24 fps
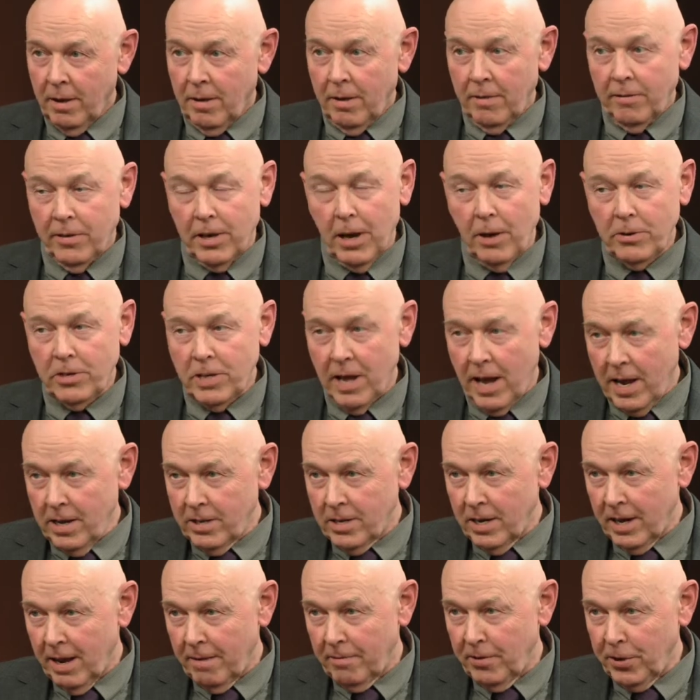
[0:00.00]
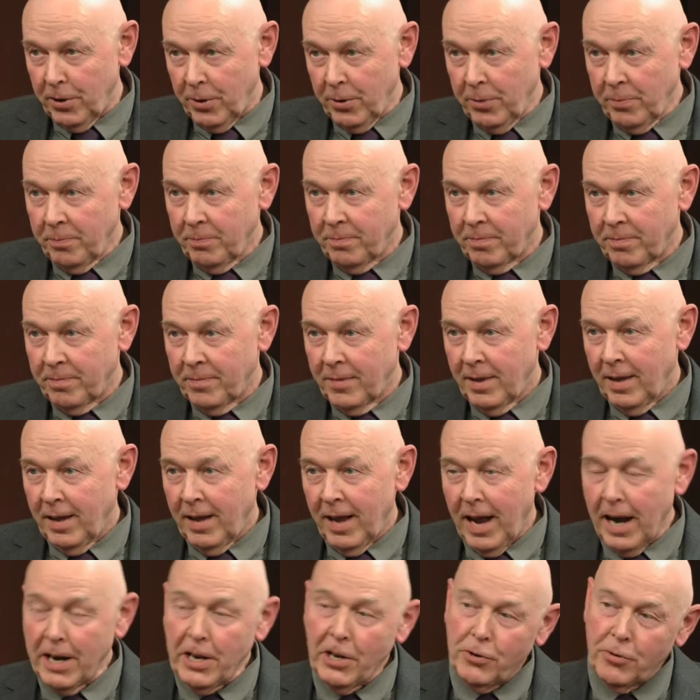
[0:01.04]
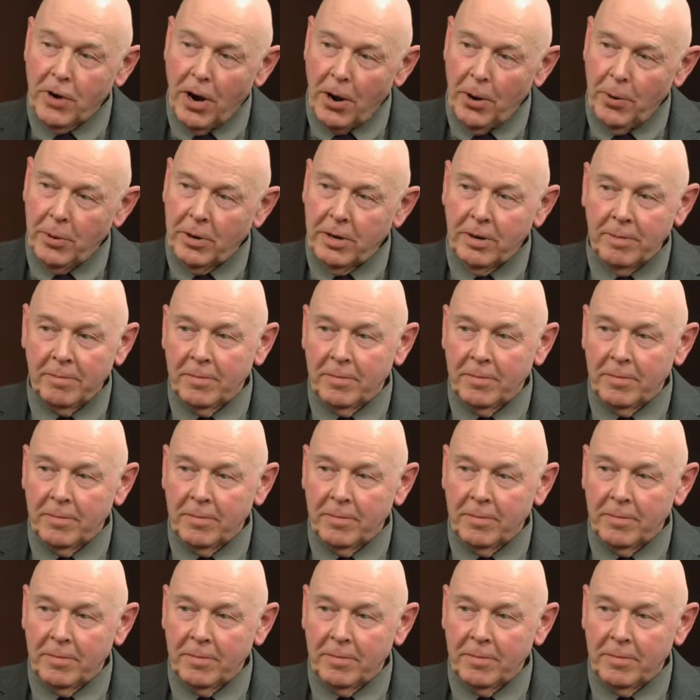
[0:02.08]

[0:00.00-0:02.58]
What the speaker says: If you go to Hainton Avenue, Hennage Road,